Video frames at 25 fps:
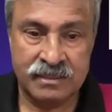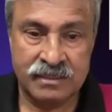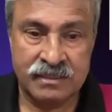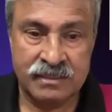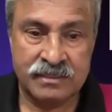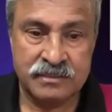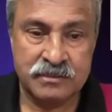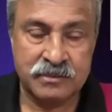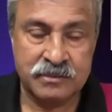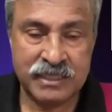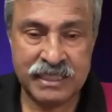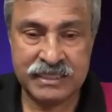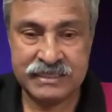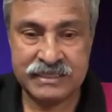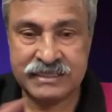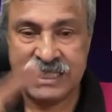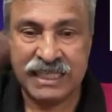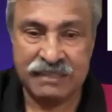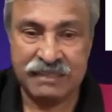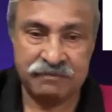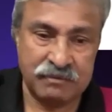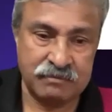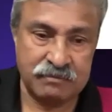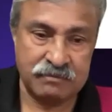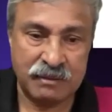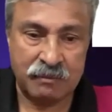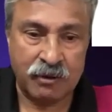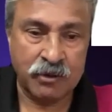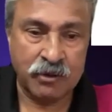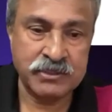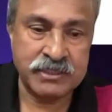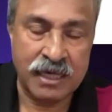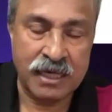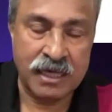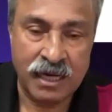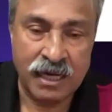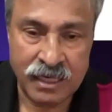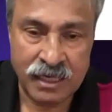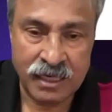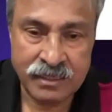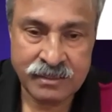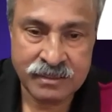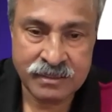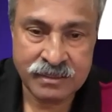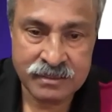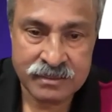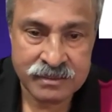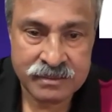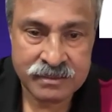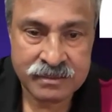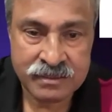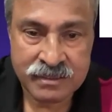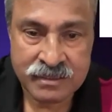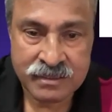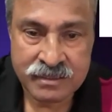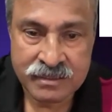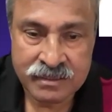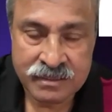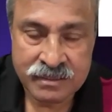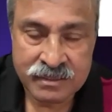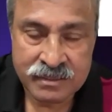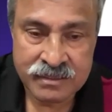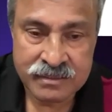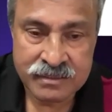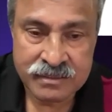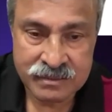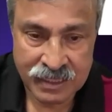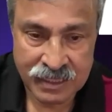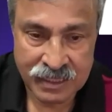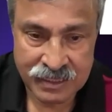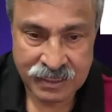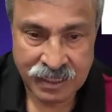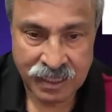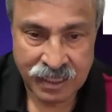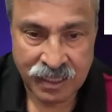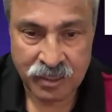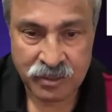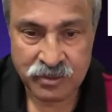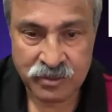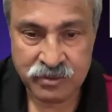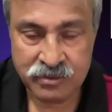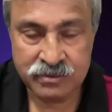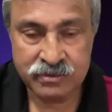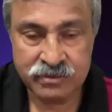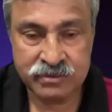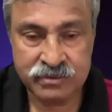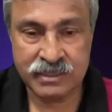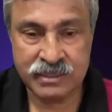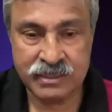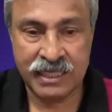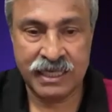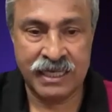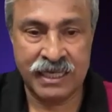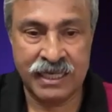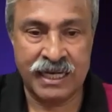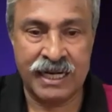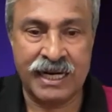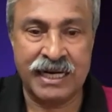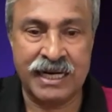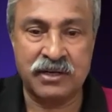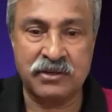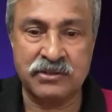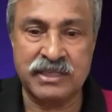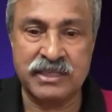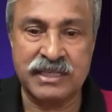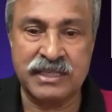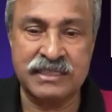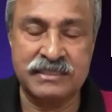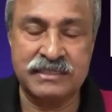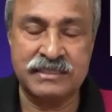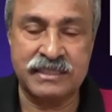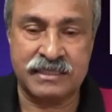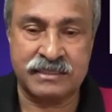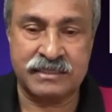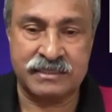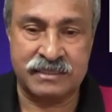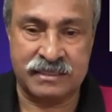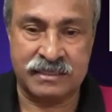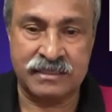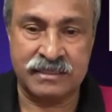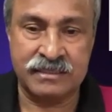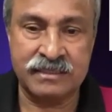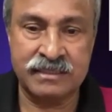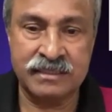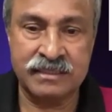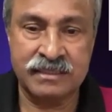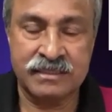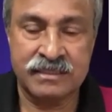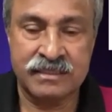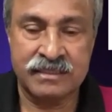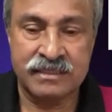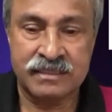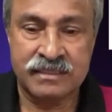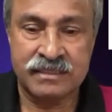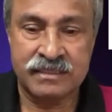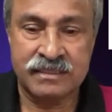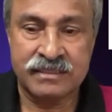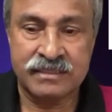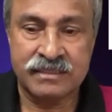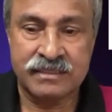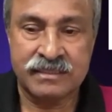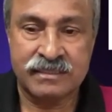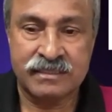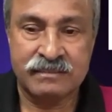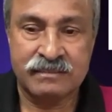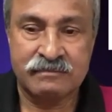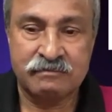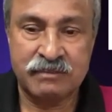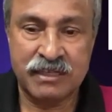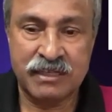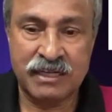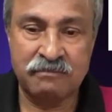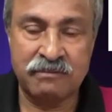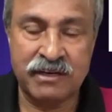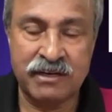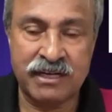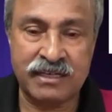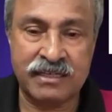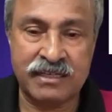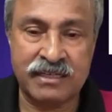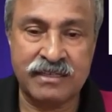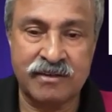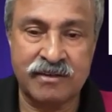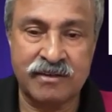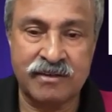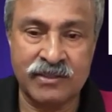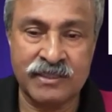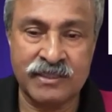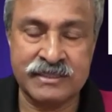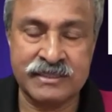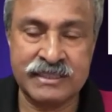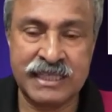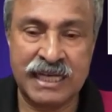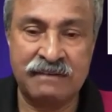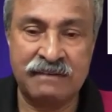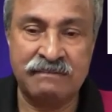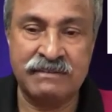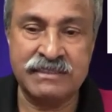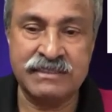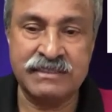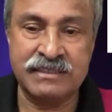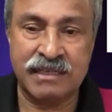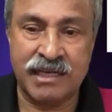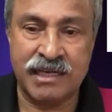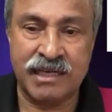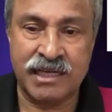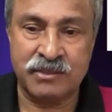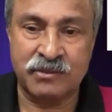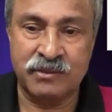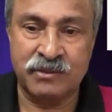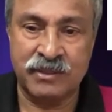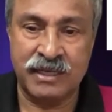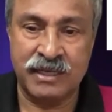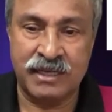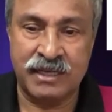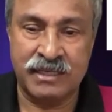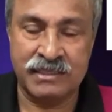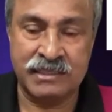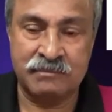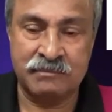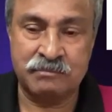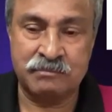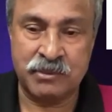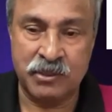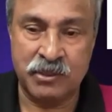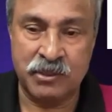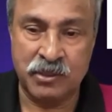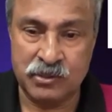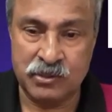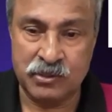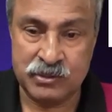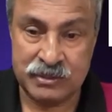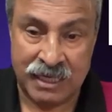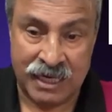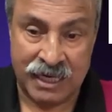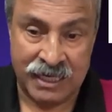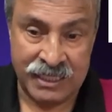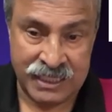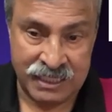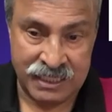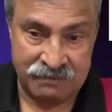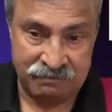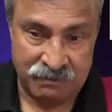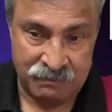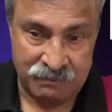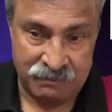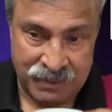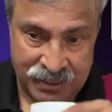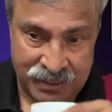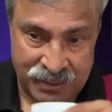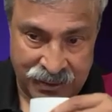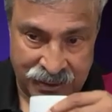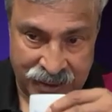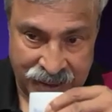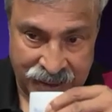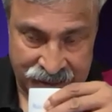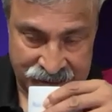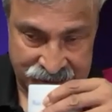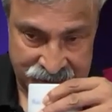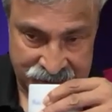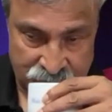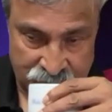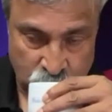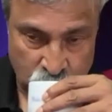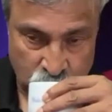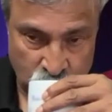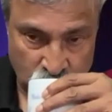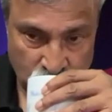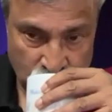You can see from the above chart that how a hydrogen injection will work on the scavenger ROS and produce anti-inflammatory reaction.